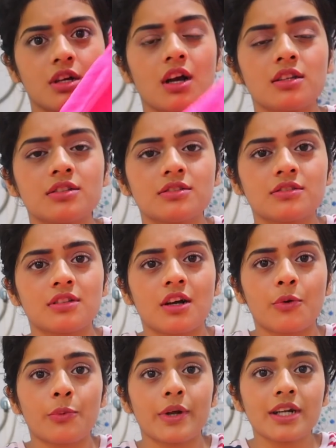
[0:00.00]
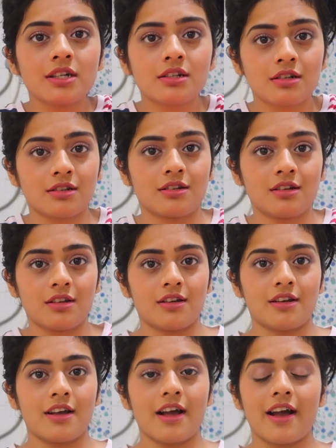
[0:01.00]
towel is now wet
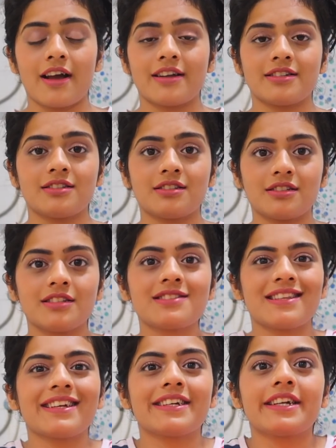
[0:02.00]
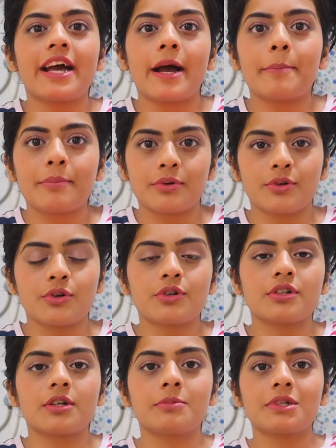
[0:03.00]
and it's like damp,
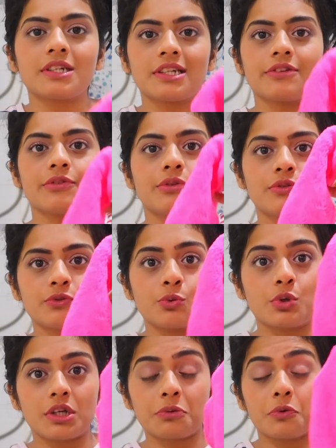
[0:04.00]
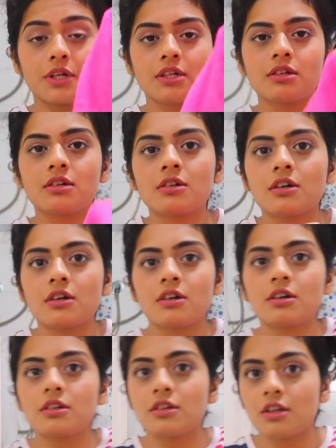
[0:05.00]
not completely soaking wet.
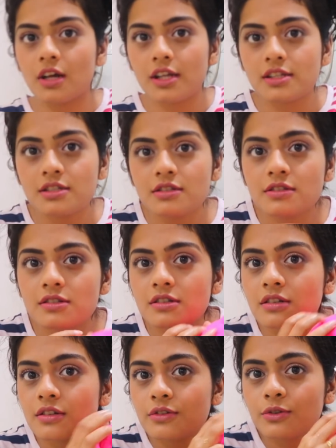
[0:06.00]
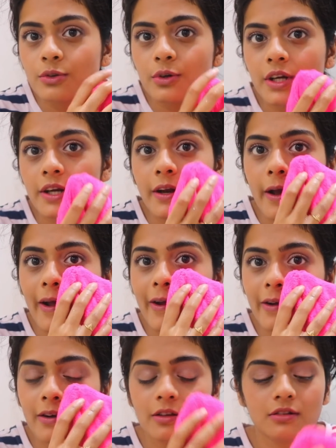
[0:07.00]
I'll just go ahead
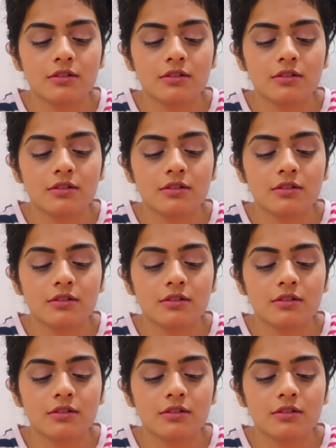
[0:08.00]
and